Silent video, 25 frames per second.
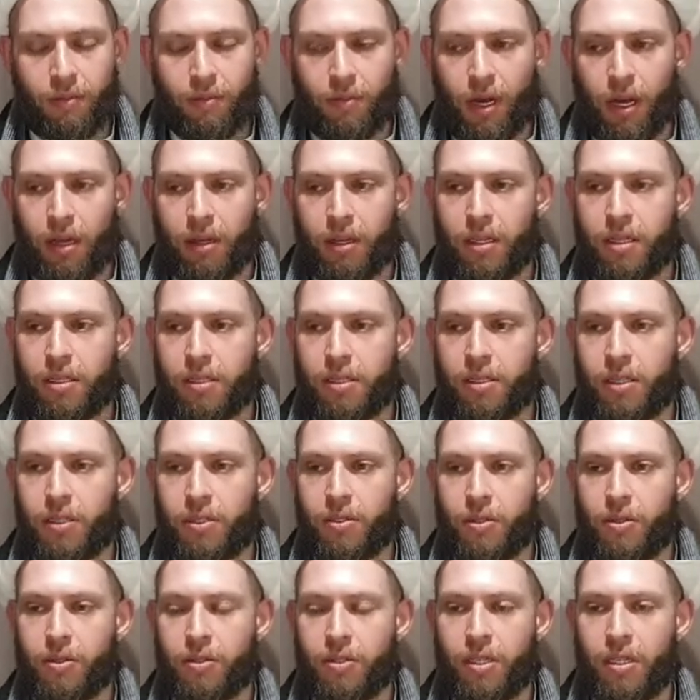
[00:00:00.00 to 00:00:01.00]
by the
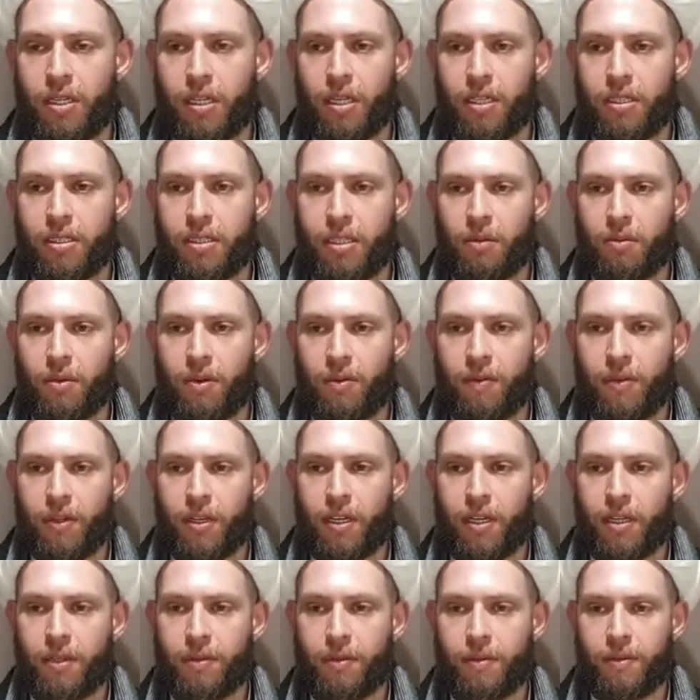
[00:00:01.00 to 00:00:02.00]
institution and some of
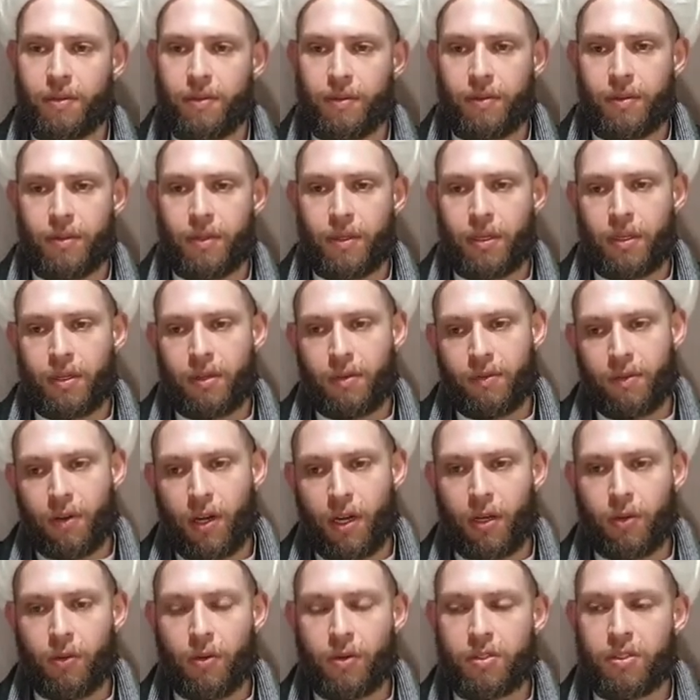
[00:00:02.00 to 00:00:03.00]
the
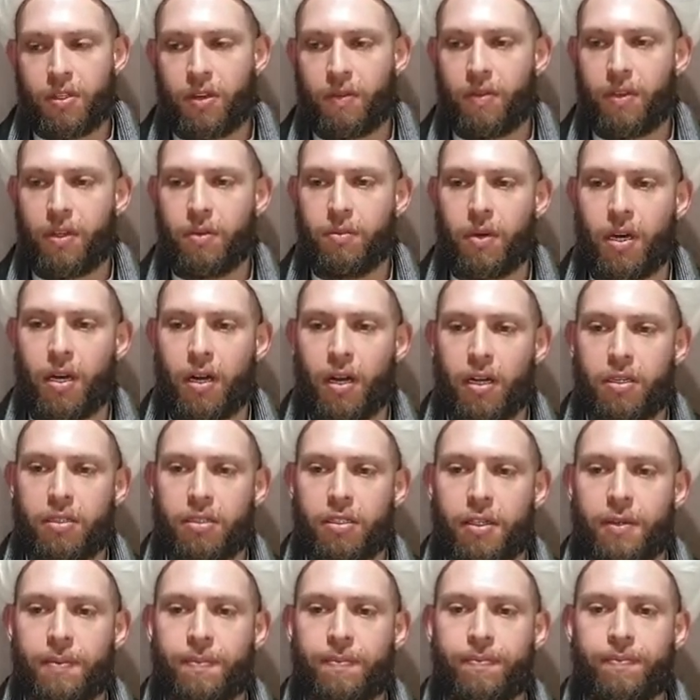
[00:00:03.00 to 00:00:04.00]
followers of the
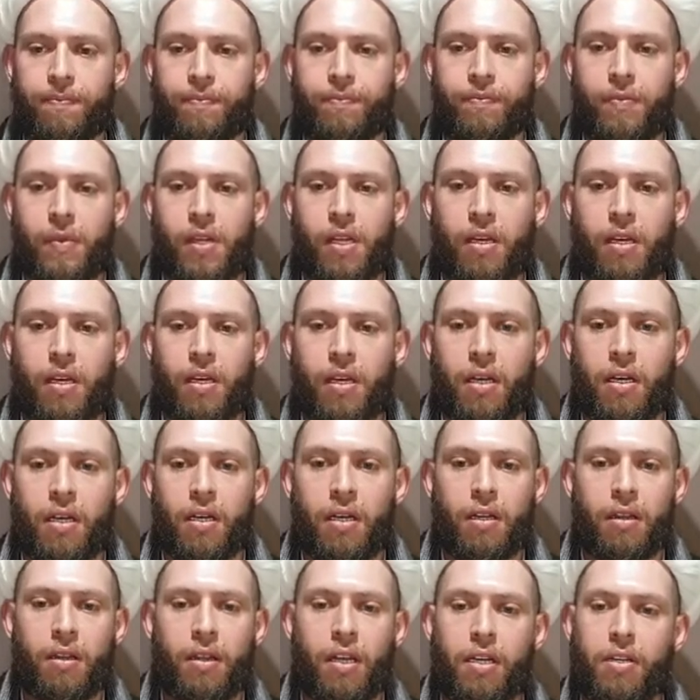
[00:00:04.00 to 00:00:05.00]
Maraji.
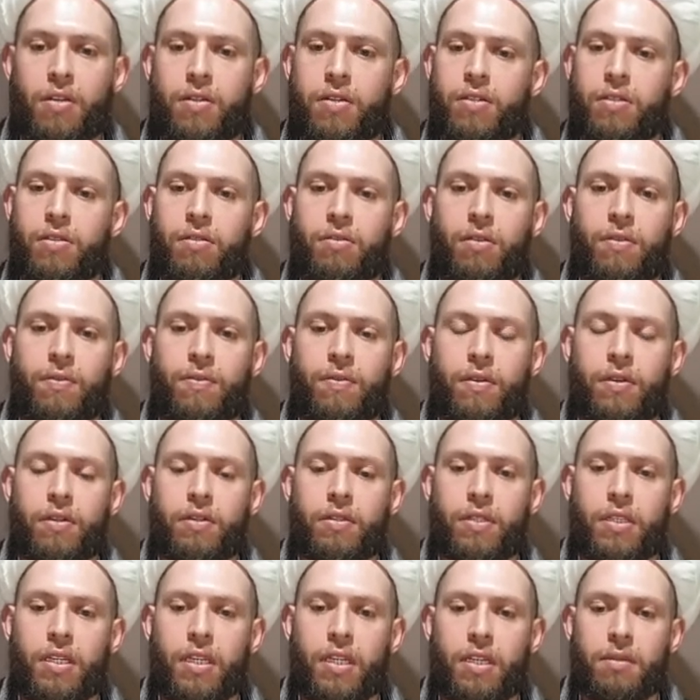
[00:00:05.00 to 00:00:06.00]
They used to
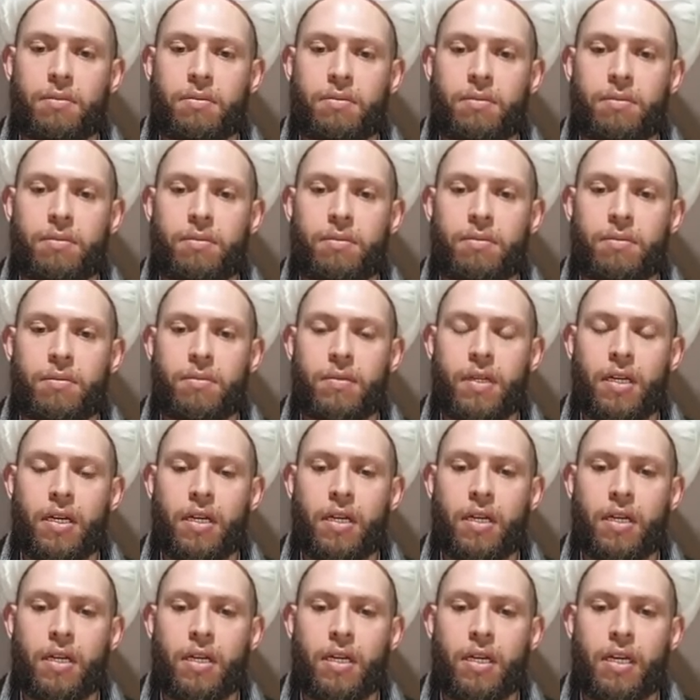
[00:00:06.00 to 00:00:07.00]
refer to him
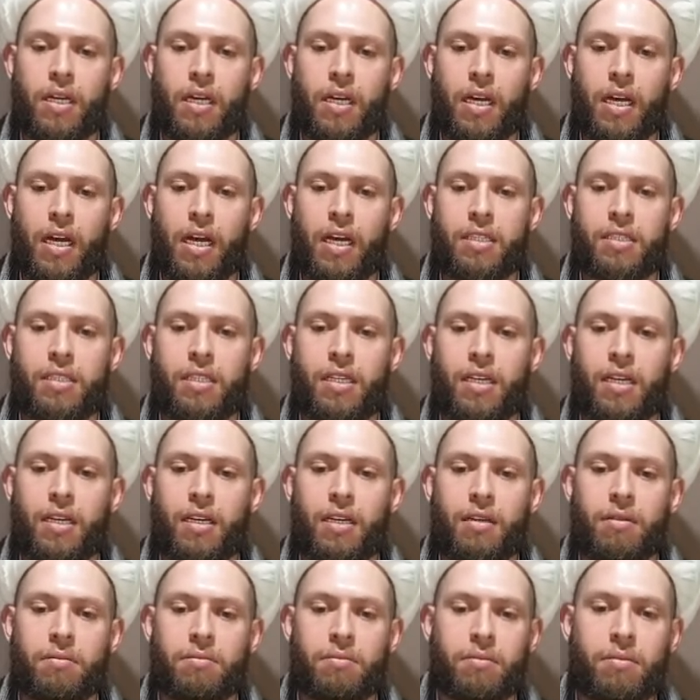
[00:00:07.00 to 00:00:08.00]
as
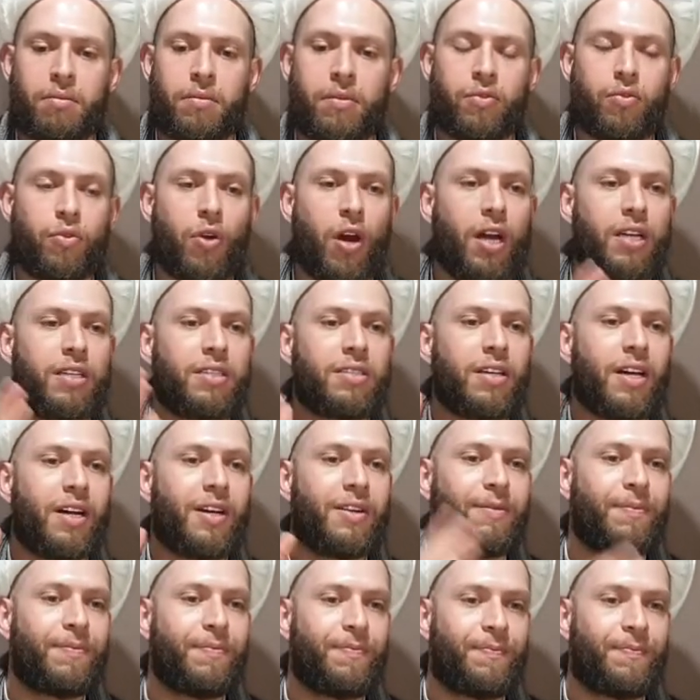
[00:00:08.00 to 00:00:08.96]
a writer,